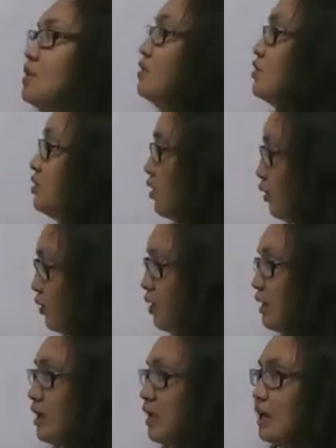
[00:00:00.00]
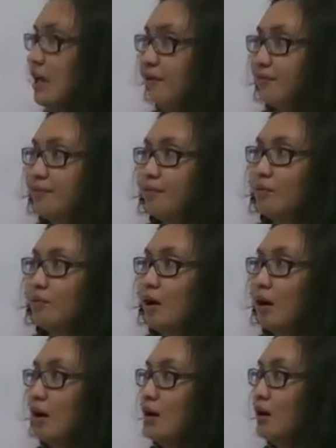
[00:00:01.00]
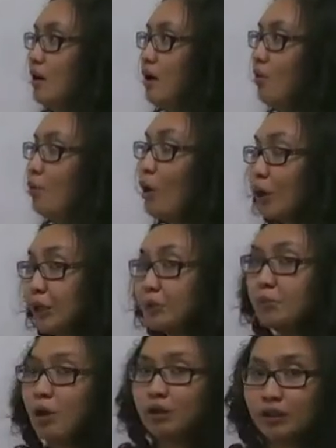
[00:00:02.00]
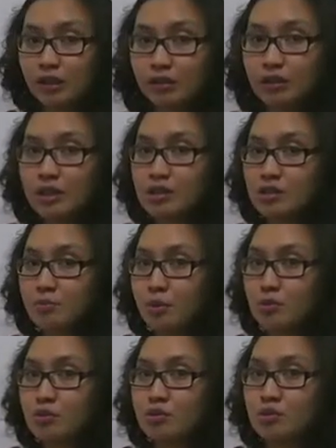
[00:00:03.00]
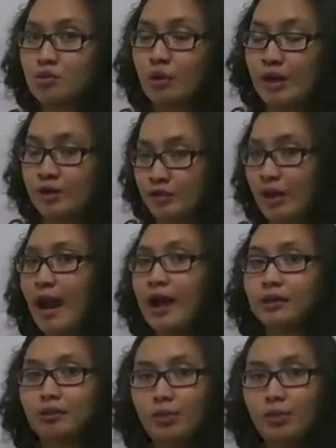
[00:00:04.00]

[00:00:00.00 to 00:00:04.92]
So if a water molecule is supposed to interact